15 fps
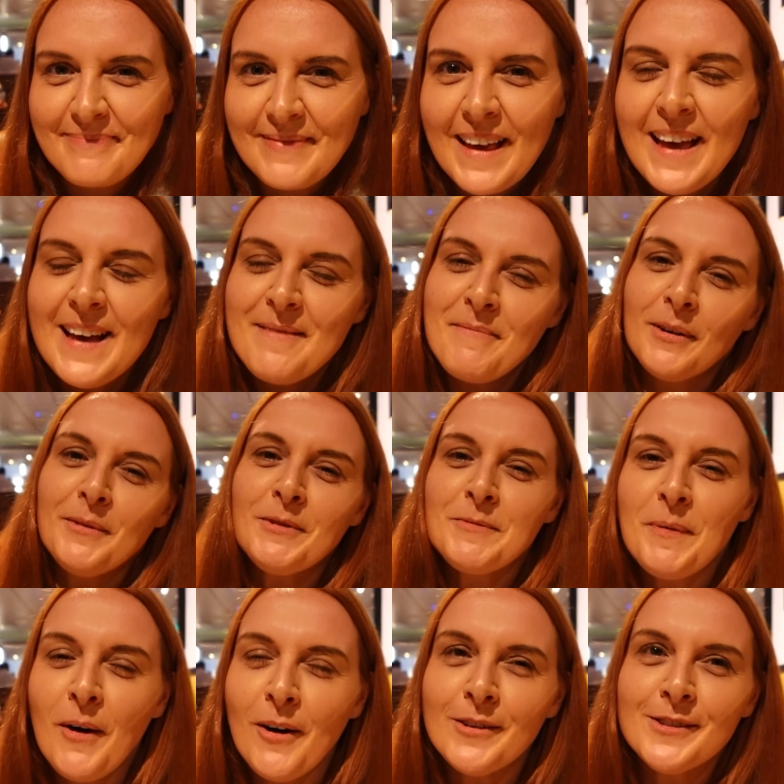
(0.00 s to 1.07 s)
but there was
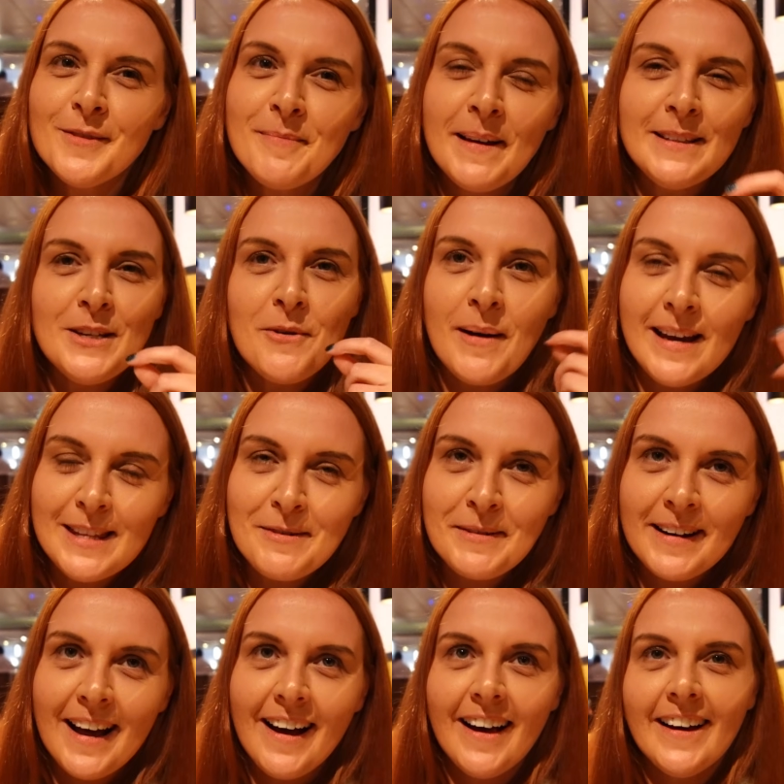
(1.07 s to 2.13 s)
parts on menu A that were
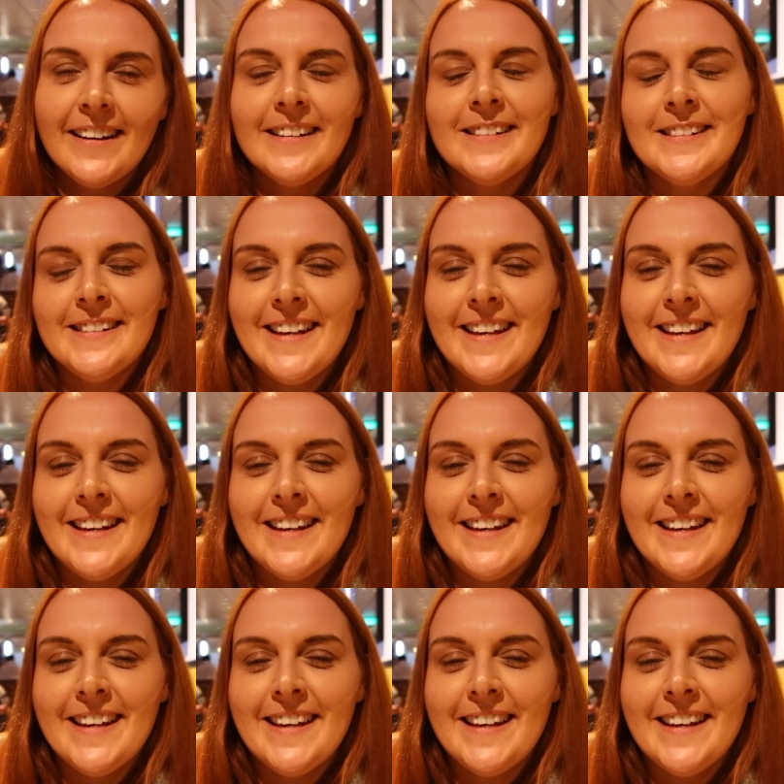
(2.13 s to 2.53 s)
nice.